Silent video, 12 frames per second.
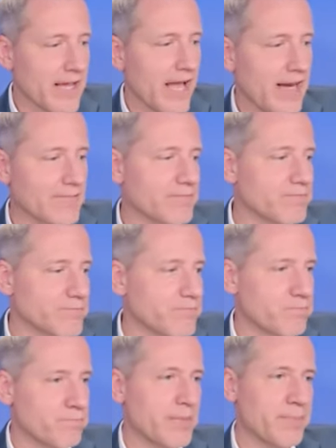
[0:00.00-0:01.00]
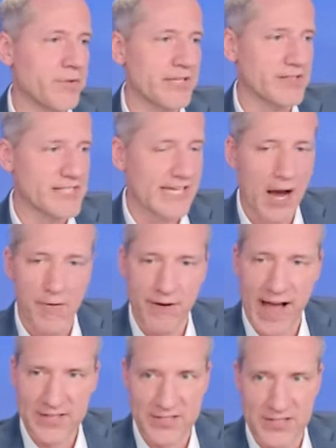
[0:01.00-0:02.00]
and people can see how
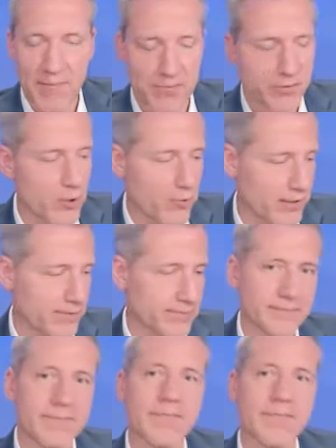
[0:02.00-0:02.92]
fast I'm throwing.